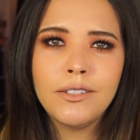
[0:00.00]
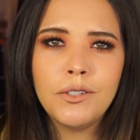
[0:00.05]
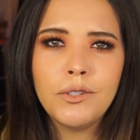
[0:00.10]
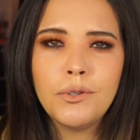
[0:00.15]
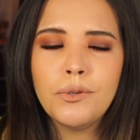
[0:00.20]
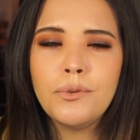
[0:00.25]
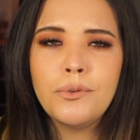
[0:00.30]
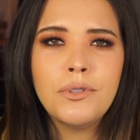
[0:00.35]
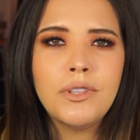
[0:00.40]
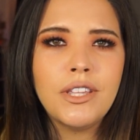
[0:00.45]

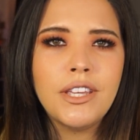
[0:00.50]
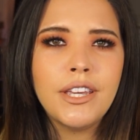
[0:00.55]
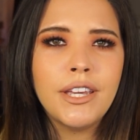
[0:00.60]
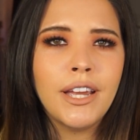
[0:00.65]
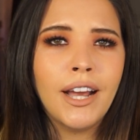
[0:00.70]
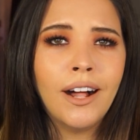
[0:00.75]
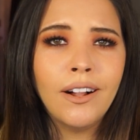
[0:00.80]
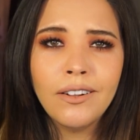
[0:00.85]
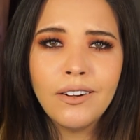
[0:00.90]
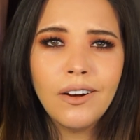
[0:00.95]
do
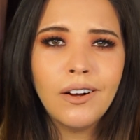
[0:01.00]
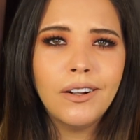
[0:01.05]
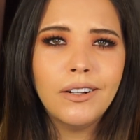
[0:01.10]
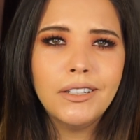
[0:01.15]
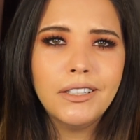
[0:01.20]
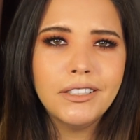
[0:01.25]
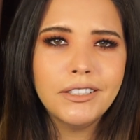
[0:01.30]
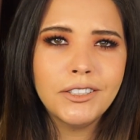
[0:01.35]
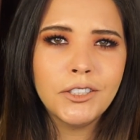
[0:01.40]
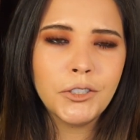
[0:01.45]
the
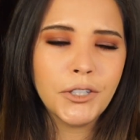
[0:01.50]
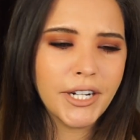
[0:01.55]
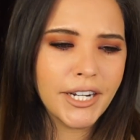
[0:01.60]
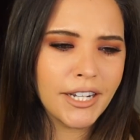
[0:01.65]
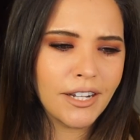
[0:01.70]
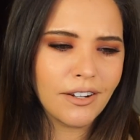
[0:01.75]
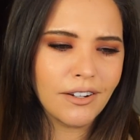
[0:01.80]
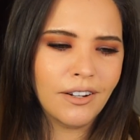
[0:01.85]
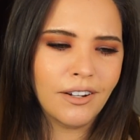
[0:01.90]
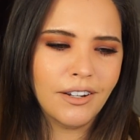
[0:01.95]
alcohol
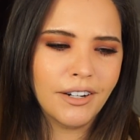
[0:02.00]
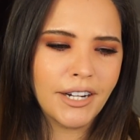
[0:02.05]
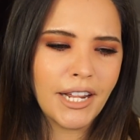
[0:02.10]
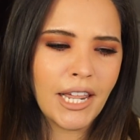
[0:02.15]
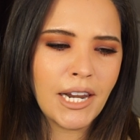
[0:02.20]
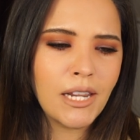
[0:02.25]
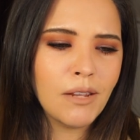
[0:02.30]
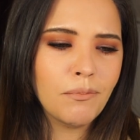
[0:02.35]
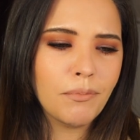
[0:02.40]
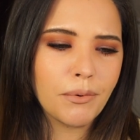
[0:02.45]
trick on
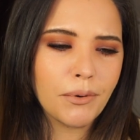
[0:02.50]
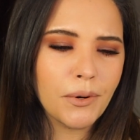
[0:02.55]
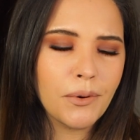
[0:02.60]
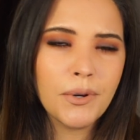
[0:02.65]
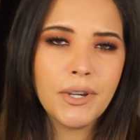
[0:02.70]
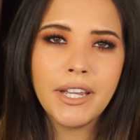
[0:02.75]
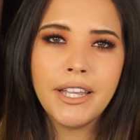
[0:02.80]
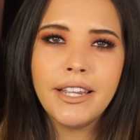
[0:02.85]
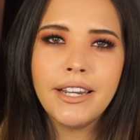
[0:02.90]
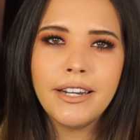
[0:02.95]
any
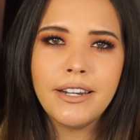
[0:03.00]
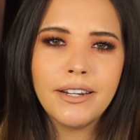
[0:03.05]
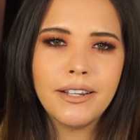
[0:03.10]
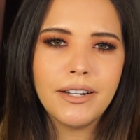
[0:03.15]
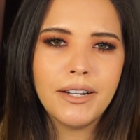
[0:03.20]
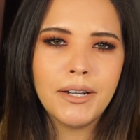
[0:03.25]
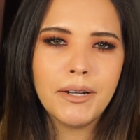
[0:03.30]
broken